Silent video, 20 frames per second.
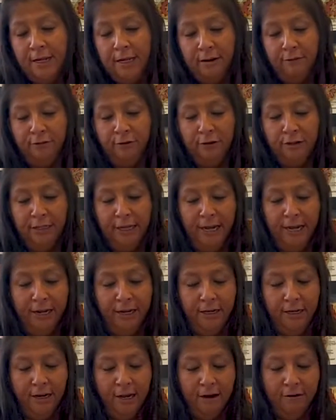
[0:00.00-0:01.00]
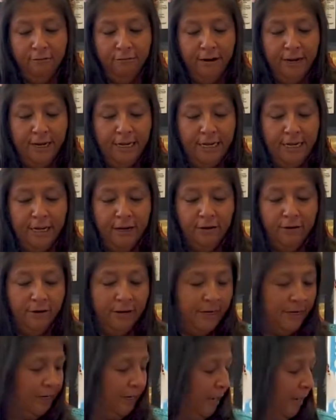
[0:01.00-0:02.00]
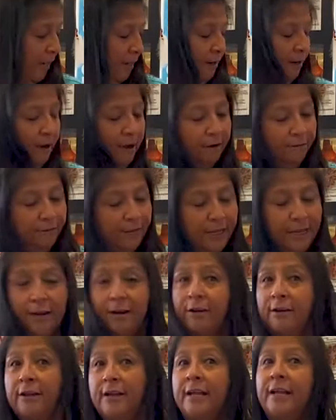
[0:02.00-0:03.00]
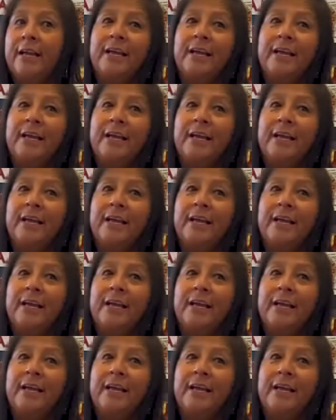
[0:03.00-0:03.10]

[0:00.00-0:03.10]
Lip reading: If you tie it off right here and tie it off there,